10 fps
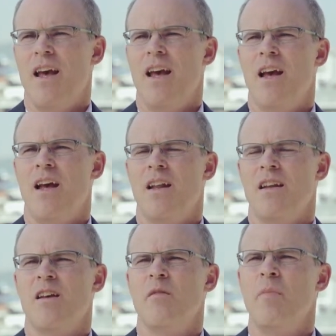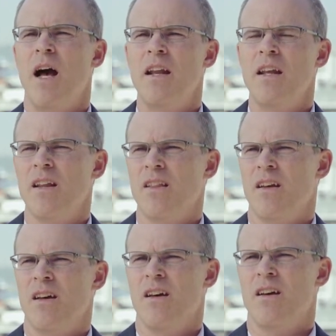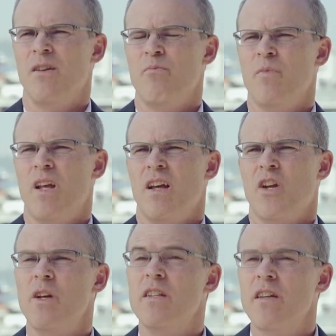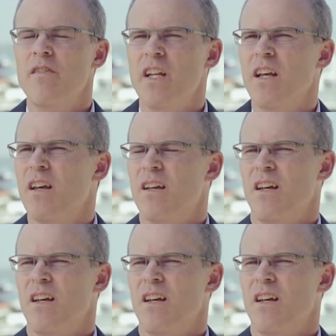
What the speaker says: and combining the creativity